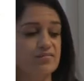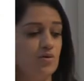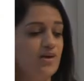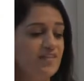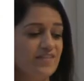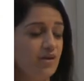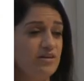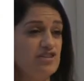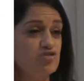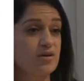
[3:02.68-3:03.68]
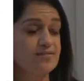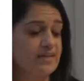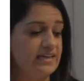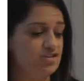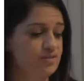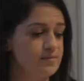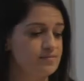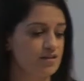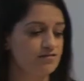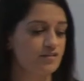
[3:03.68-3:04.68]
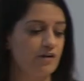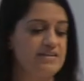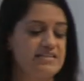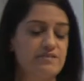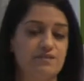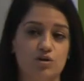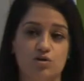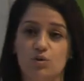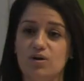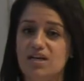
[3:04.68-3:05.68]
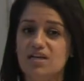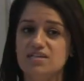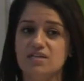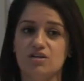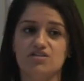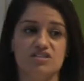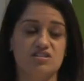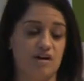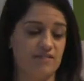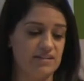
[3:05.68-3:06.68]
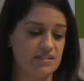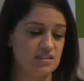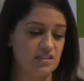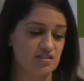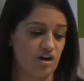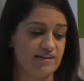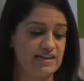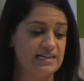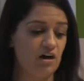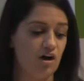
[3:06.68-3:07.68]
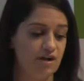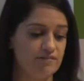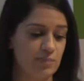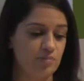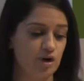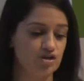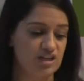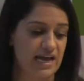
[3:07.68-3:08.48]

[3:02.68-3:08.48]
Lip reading: So they only trust agencies. So it's very difficult to directly hire and approach